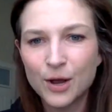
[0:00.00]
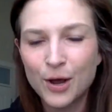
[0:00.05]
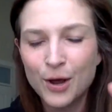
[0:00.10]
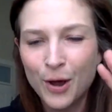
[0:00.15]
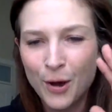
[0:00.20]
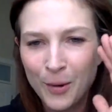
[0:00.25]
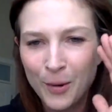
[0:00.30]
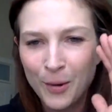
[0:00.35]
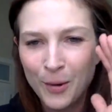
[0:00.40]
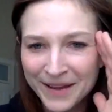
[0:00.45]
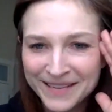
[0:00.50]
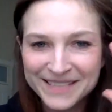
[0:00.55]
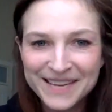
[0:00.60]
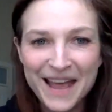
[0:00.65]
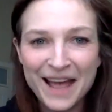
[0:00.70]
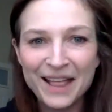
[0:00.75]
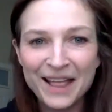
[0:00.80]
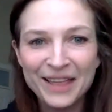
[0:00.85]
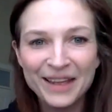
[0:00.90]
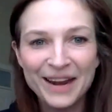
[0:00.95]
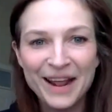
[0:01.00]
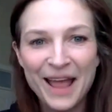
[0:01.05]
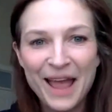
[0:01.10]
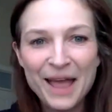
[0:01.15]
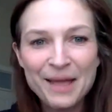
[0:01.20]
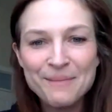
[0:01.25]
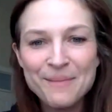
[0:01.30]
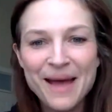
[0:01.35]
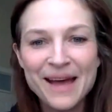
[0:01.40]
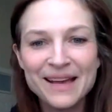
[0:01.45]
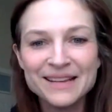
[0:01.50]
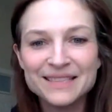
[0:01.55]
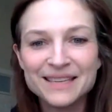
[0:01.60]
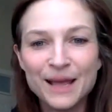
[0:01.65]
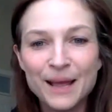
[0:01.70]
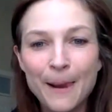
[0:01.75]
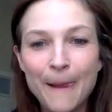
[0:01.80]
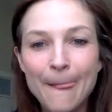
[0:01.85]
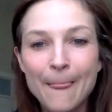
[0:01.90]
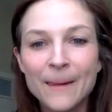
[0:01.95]
going to hell in a
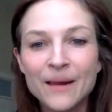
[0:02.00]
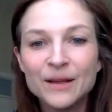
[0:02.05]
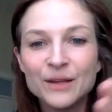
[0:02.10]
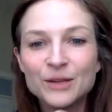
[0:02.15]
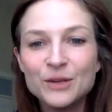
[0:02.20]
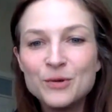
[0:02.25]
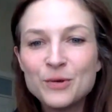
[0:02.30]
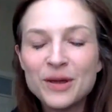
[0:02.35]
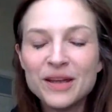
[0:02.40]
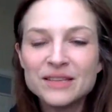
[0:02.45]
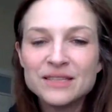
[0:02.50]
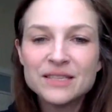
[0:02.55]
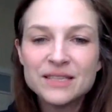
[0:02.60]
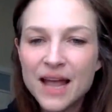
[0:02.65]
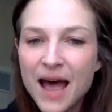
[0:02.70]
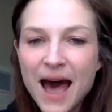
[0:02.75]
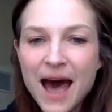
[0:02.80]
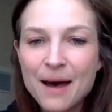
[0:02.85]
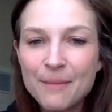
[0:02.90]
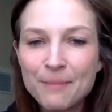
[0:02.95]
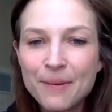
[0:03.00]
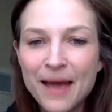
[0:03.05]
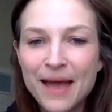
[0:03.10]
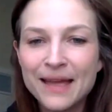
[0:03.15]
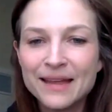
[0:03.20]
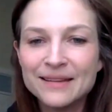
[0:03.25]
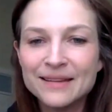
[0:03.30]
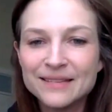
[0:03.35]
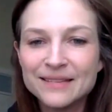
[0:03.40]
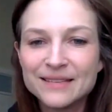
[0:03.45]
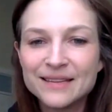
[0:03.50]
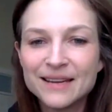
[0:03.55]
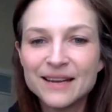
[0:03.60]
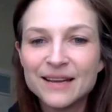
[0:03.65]
handbasket, you can stop and